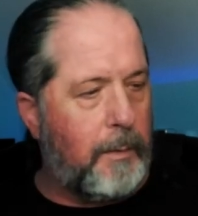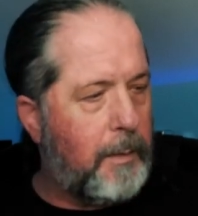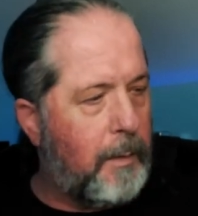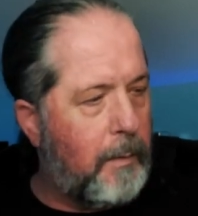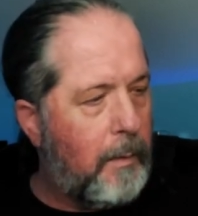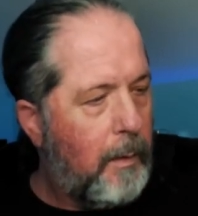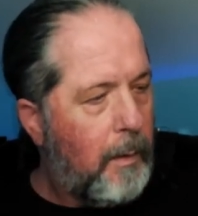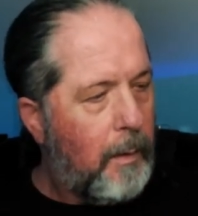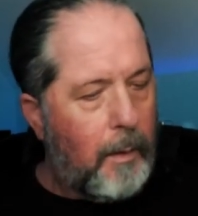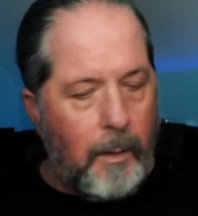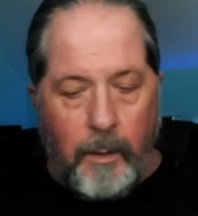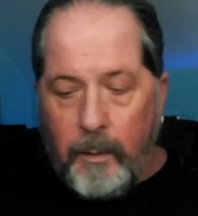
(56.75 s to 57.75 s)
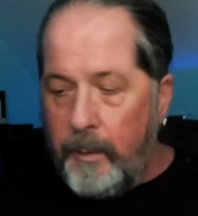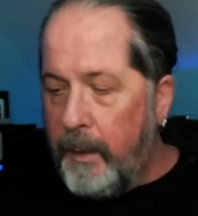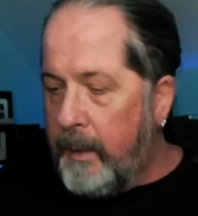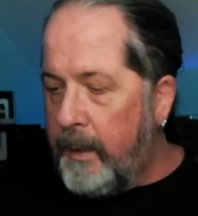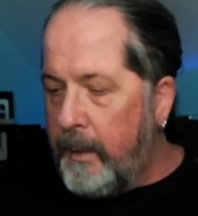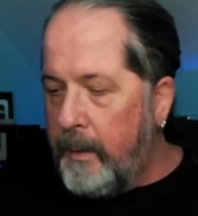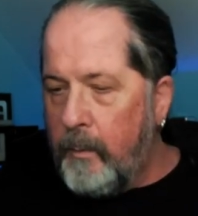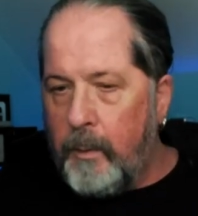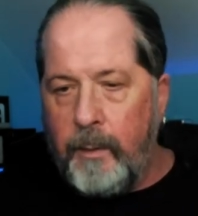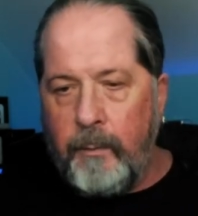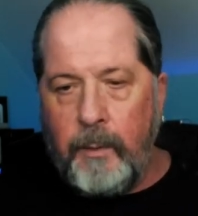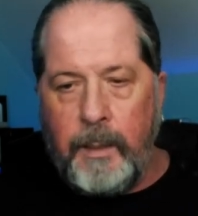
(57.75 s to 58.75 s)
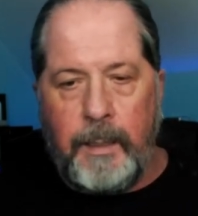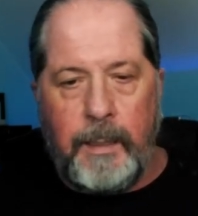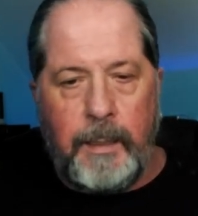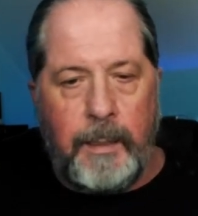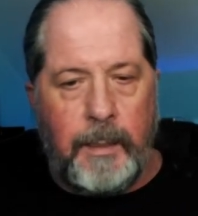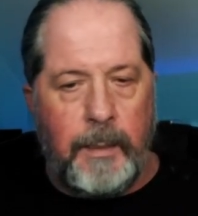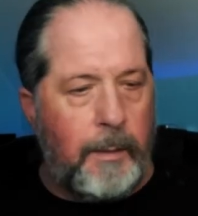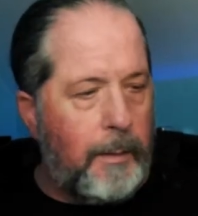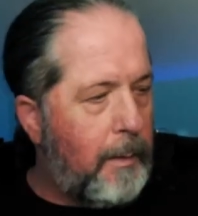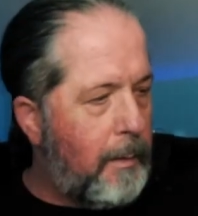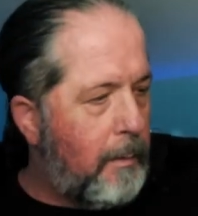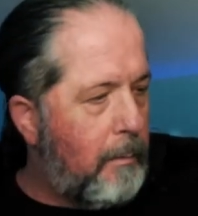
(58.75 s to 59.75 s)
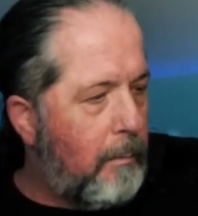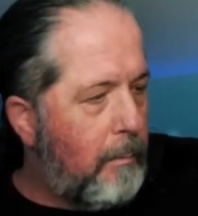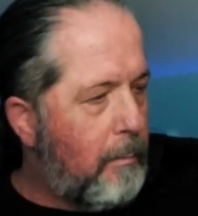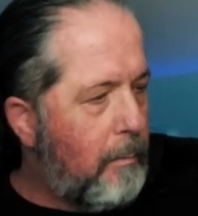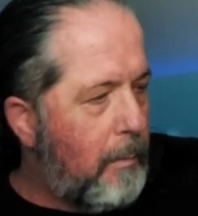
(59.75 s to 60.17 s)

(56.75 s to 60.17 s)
So I'm gonna get in whatever I get in, and then